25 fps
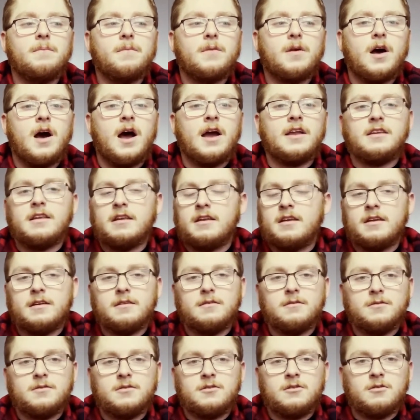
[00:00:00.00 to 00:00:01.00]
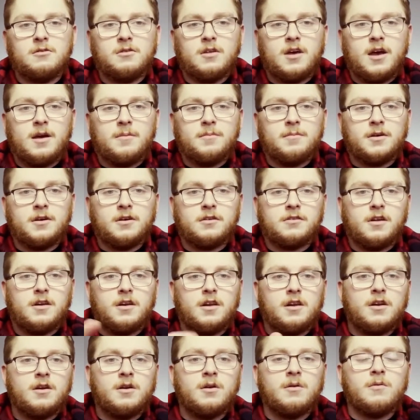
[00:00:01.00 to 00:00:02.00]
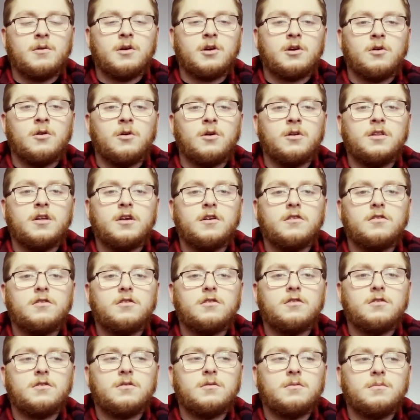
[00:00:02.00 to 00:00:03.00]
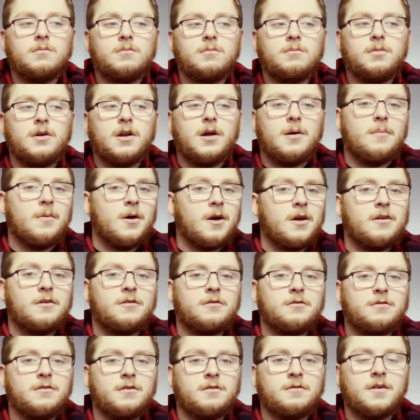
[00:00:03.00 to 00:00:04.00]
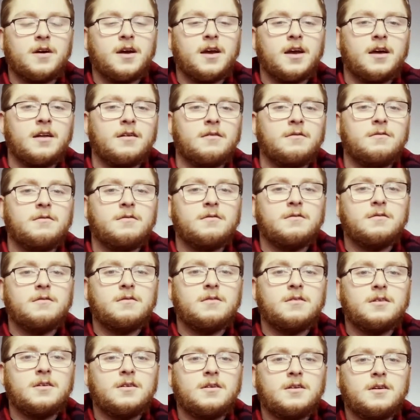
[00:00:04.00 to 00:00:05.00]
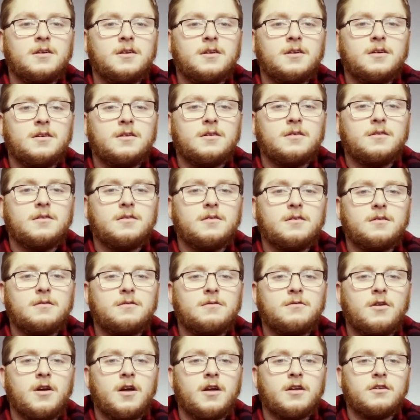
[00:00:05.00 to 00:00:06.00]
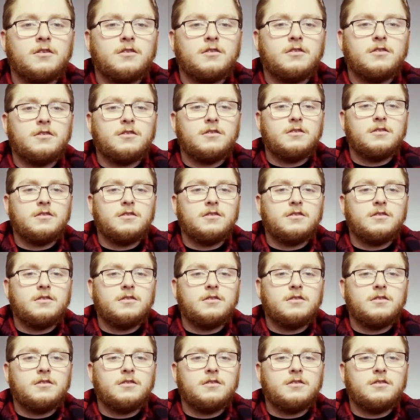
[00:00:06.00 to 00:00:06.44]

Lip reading: I didn't do that because I needed to record this, but I might have if I had friends.